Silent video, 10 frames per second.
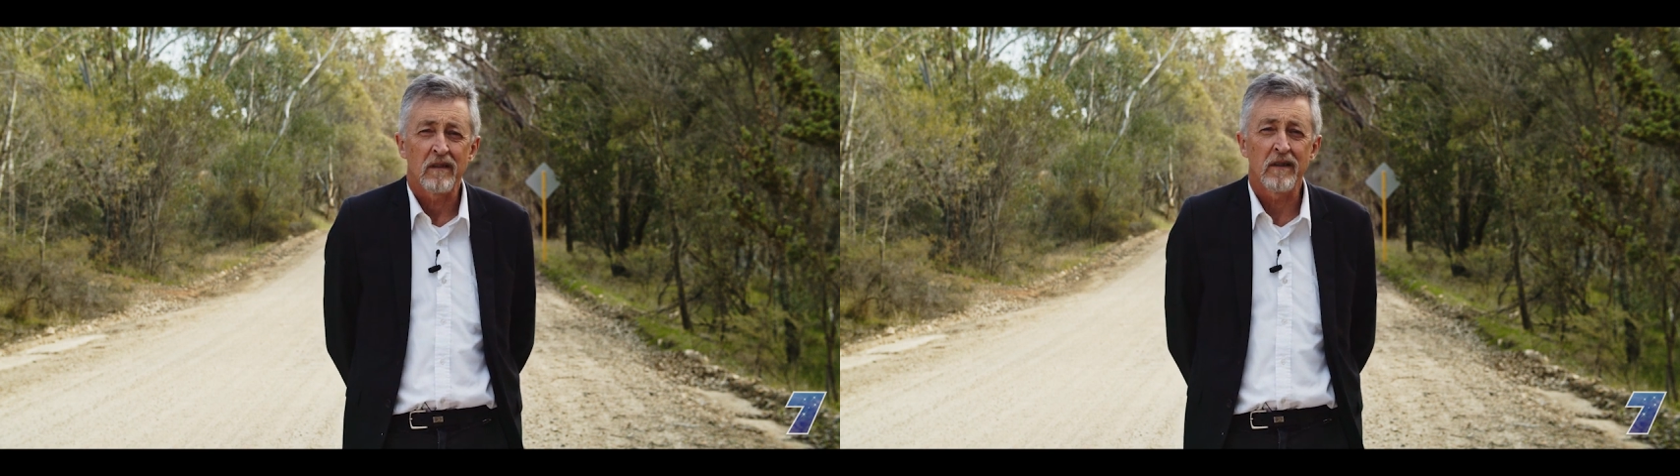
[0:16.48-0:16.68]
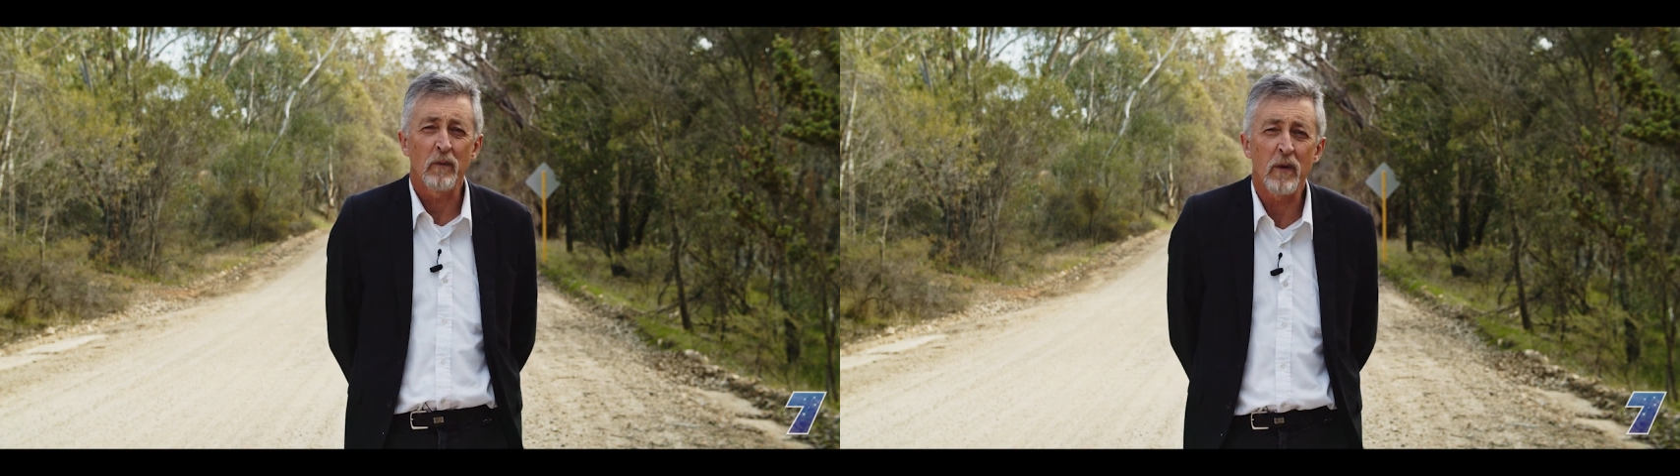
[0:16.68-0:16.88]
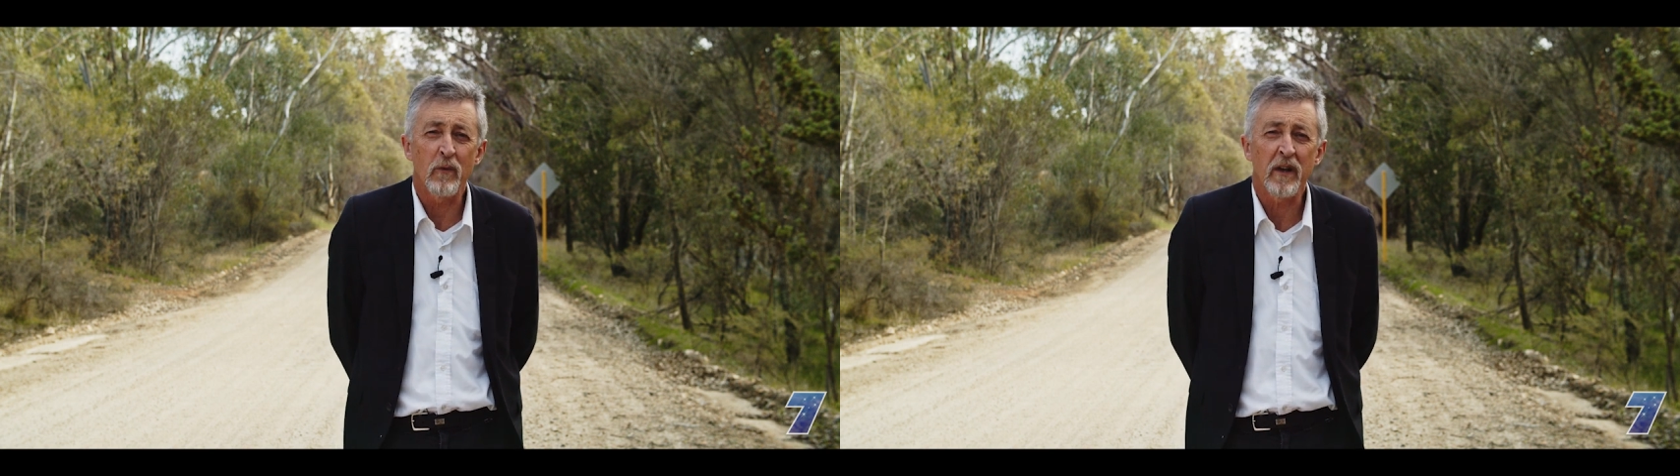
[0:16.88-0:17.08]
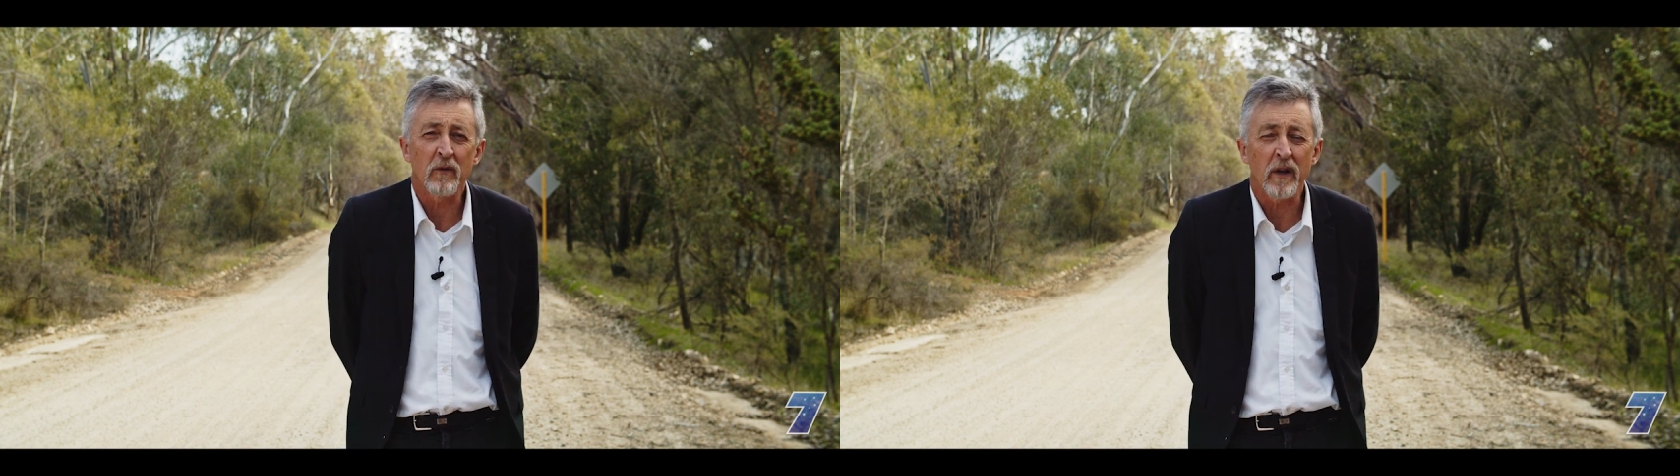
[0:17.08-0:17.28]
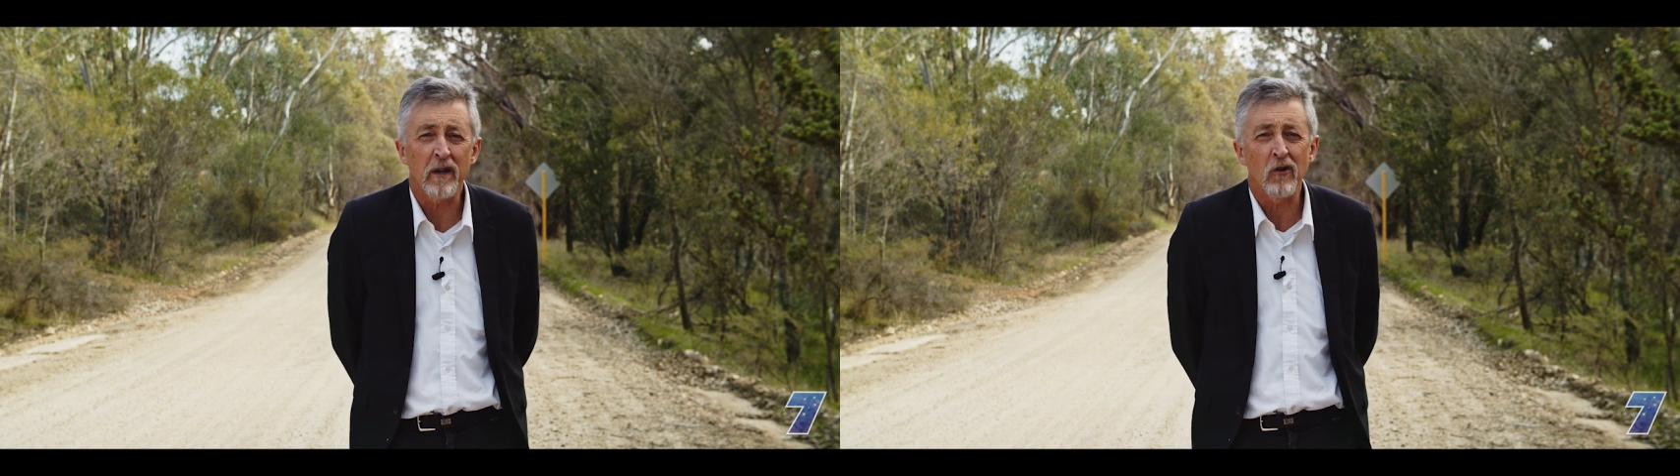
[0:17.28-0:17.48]
And then we
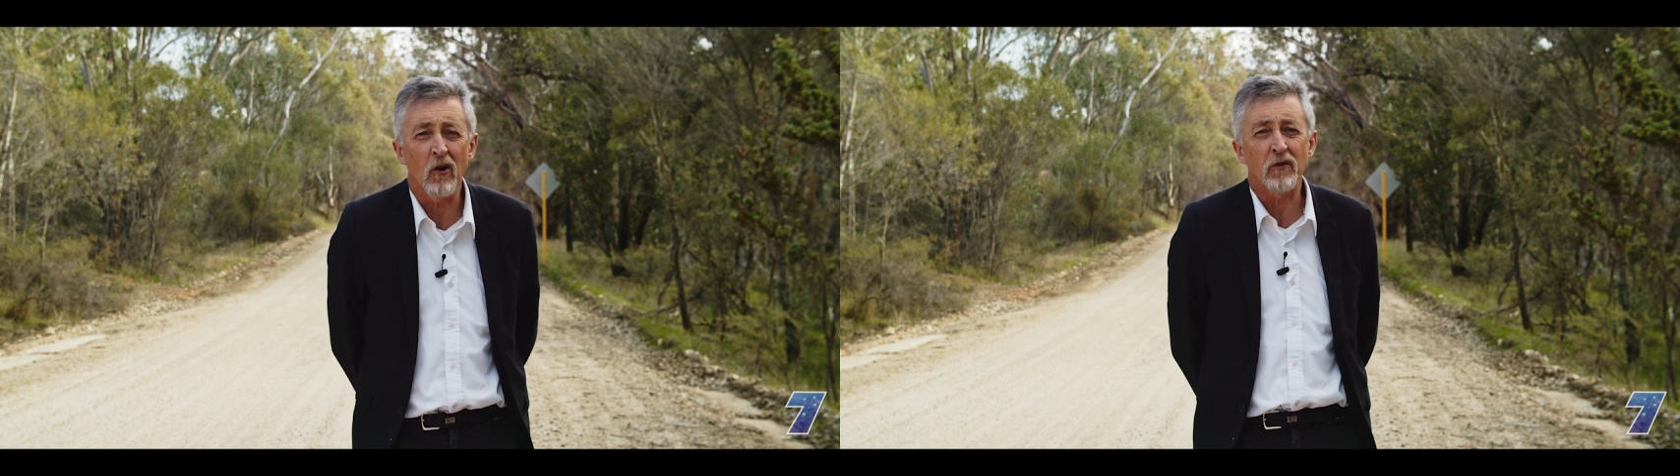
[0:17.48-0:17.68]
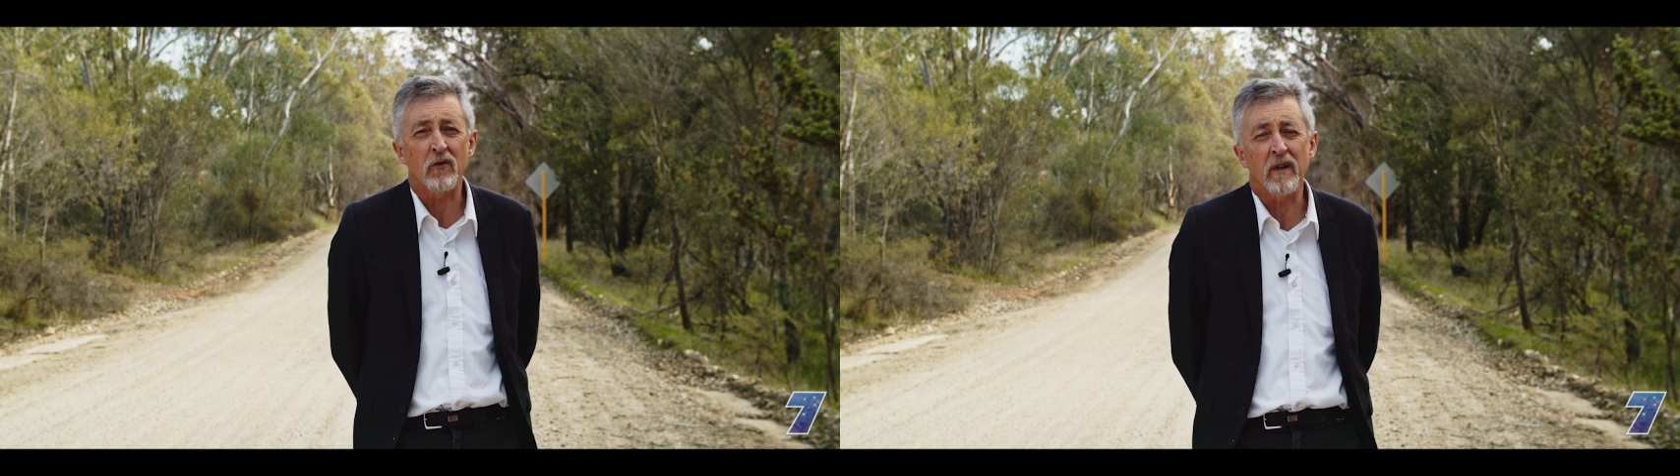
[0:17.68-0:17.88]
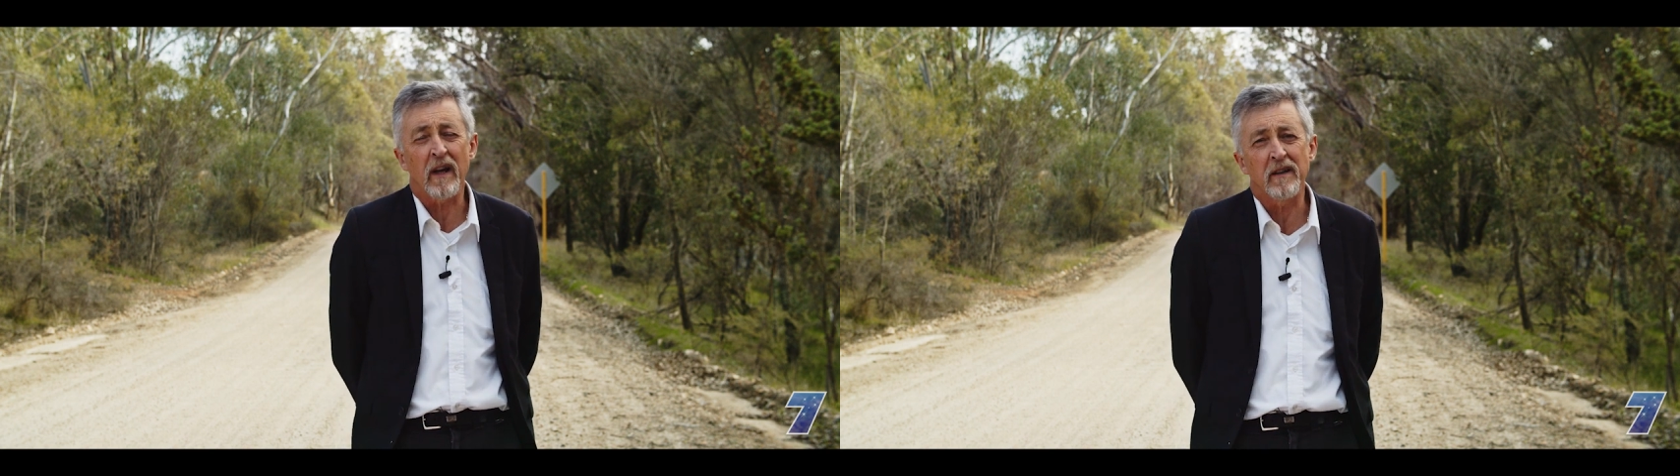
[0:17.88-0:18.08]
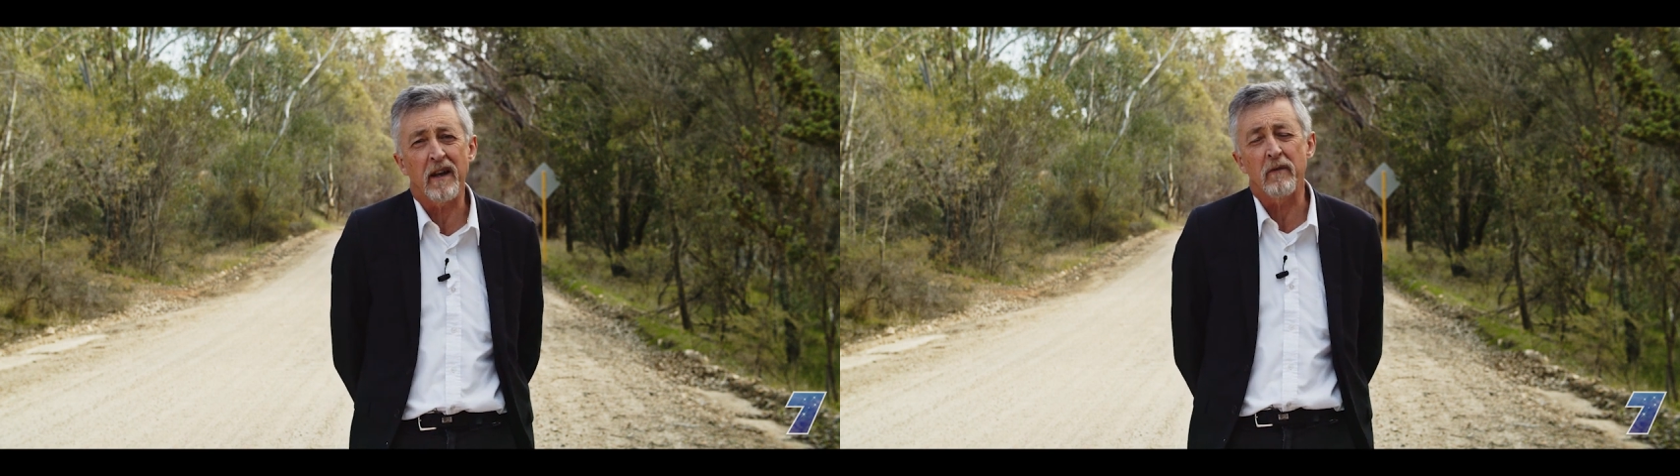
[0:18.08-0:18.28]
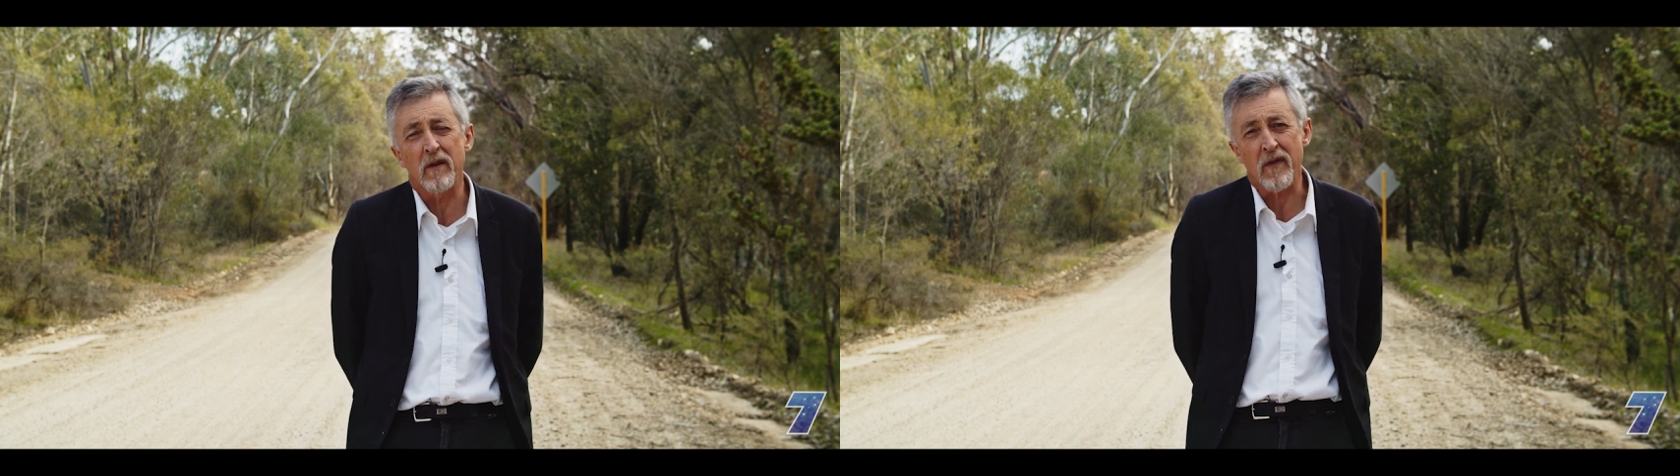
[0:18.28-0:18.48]
read where God created
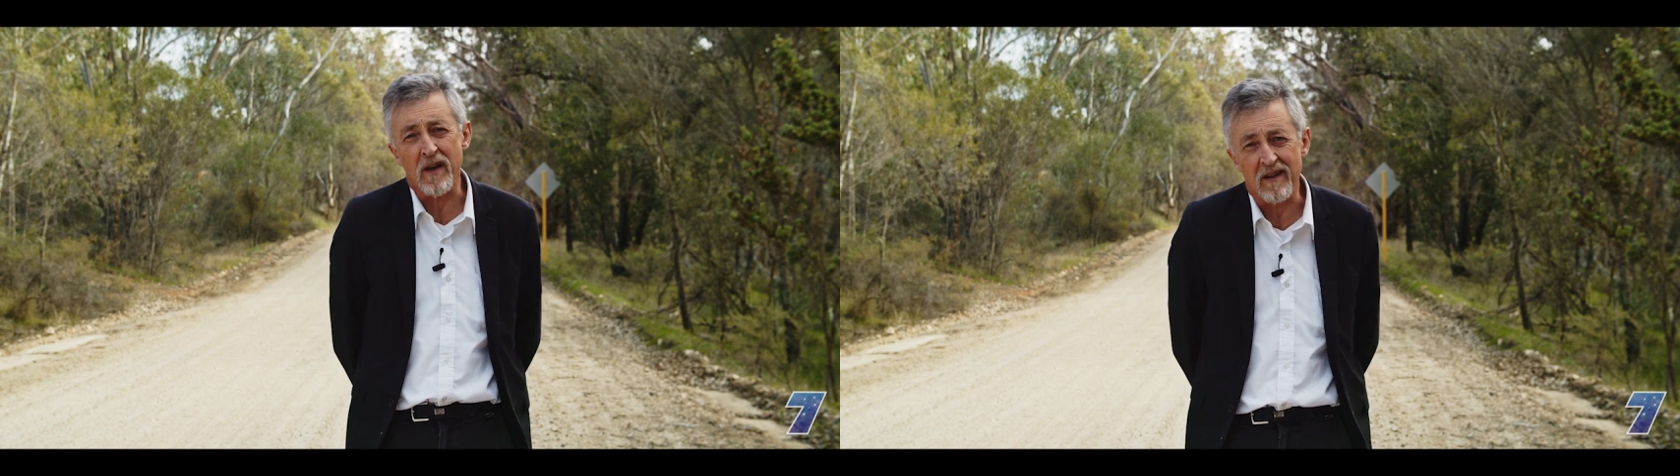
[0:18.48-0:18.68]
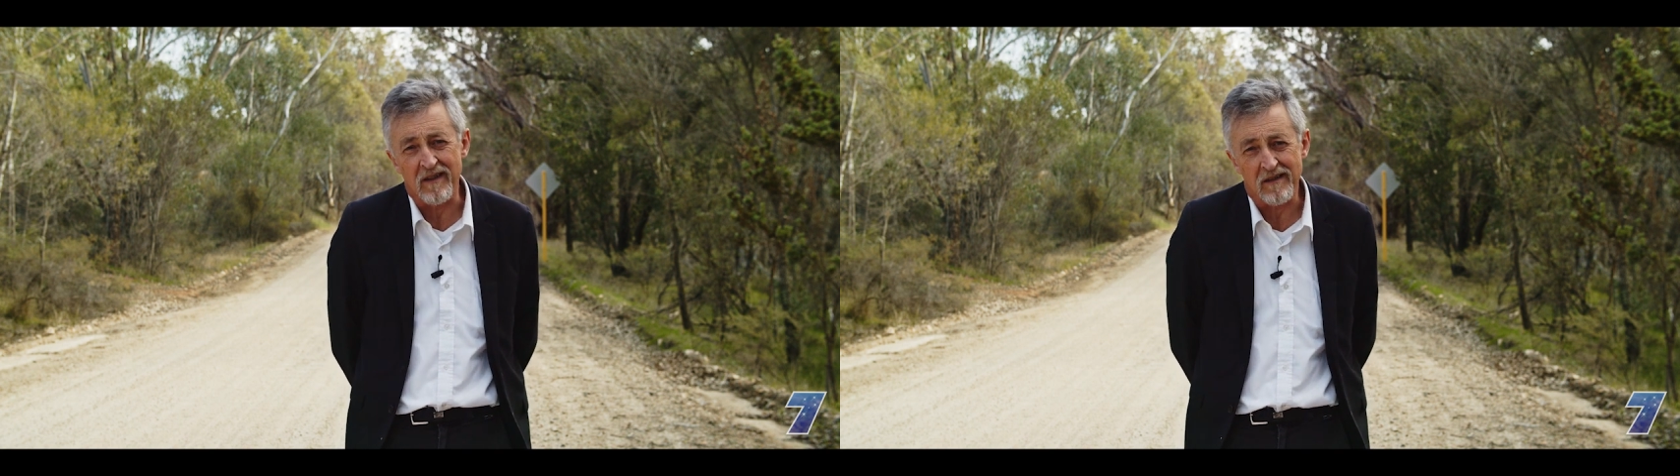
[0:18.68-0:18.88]
everything.